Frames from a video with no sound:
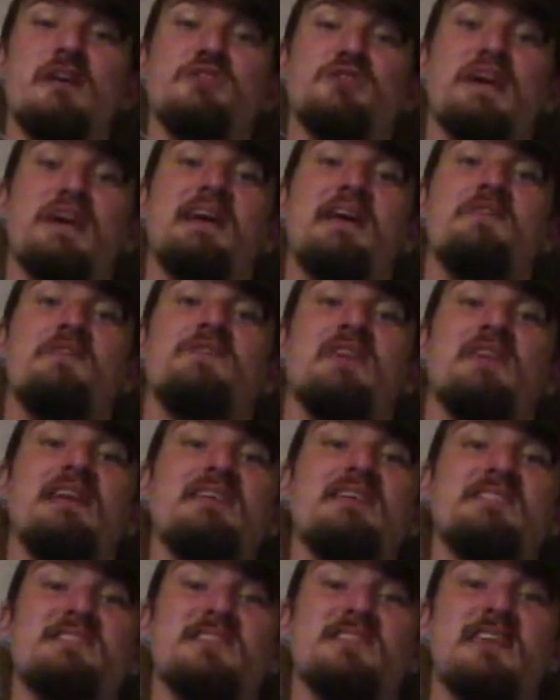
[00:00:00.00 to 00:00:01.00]
Check out the
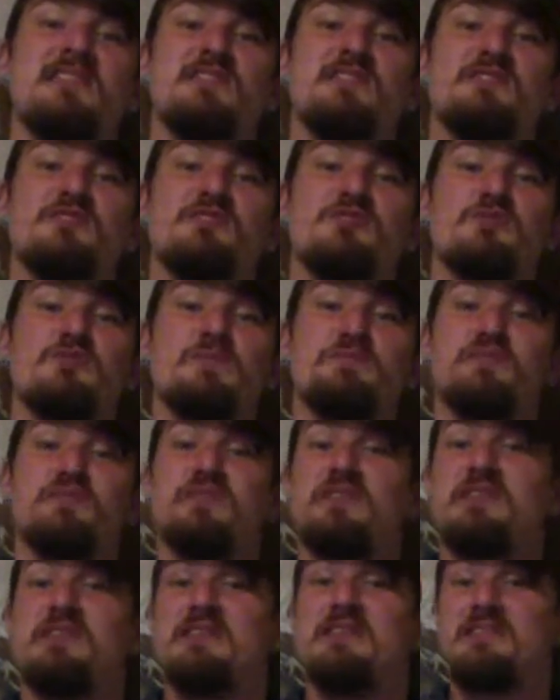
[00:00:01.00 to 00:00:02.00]
links in the
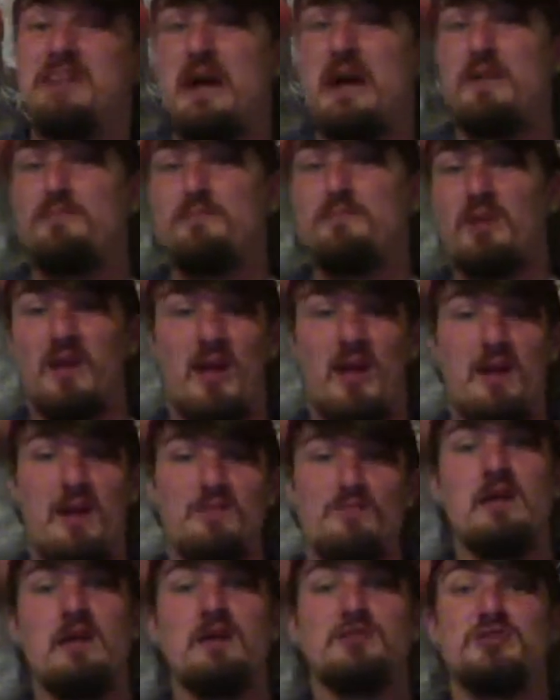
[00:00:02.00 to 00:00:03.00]
description down below.